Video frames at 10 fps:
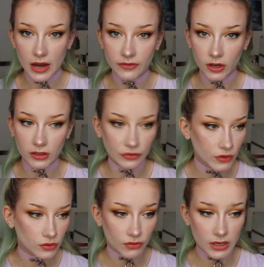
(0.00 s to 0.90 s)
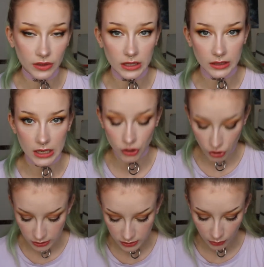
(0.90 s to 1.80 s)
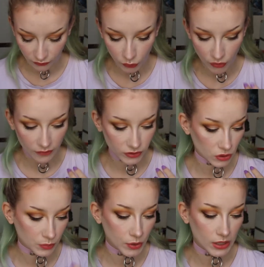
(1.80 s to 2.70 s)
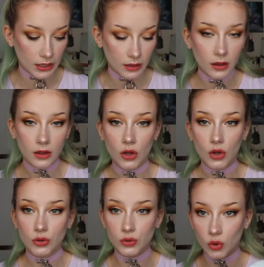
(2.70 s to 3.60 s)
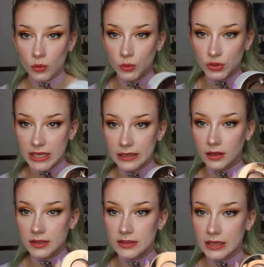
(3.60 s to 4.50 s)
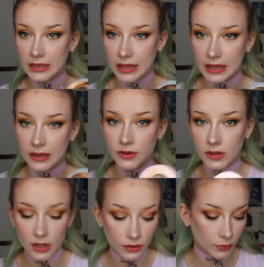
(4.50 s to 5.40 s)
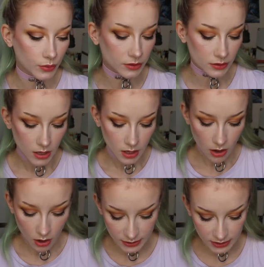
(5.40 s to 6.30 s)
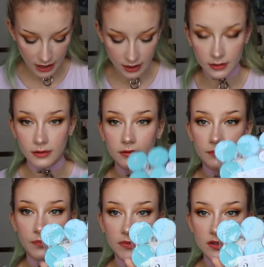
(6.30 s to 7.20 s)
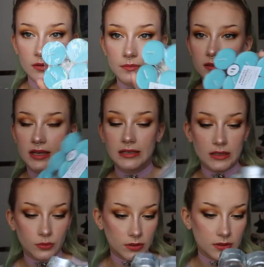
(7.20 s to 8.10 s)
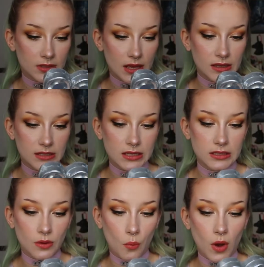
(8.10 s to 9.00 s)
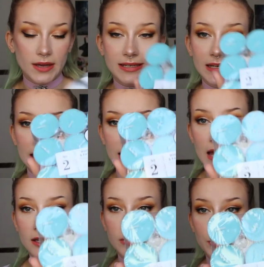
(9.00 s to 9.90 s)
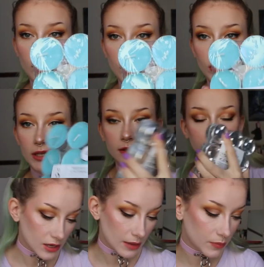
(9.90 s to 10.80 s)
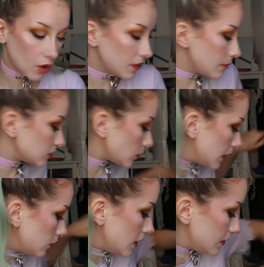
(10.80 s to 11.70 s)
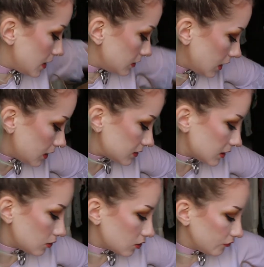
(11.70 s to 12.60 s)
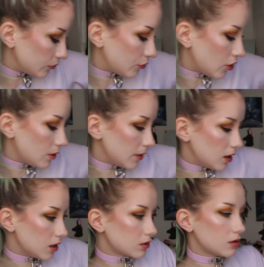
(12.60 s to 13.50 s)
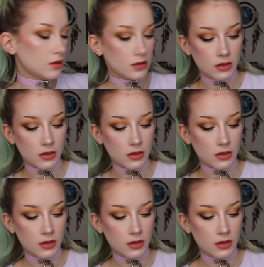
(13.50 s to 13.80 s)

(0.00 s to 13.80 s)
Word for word: have like a diffuser or anything in the kitchen, so I thought rather than just putting normal tea lights in here and the other one, I'd get some scented ones. And this is white lily and patchouli. So yeah, got them as well. And then the last thing I got from Primark